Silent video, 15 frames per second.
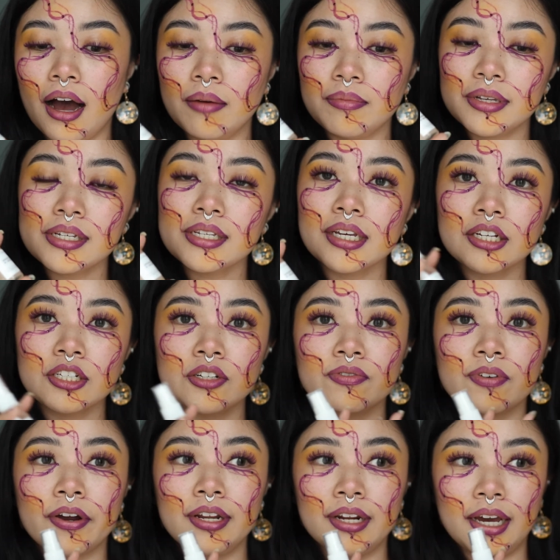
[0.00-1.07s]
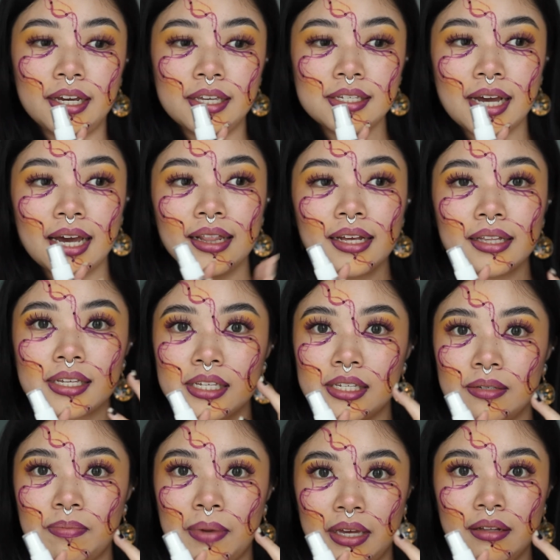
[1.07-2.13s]
This is actually very nice. I like the
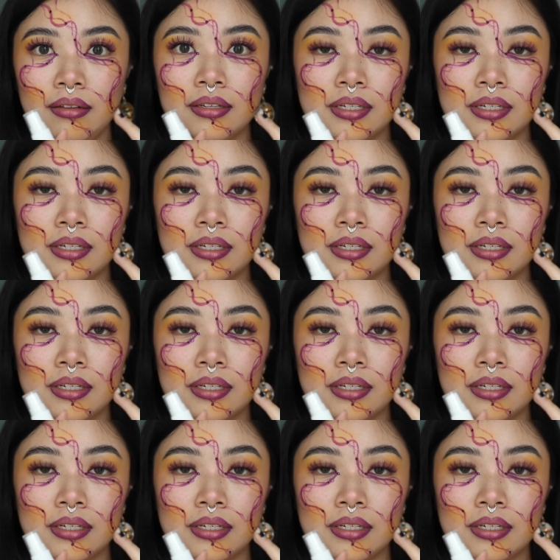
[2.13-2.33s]
smell.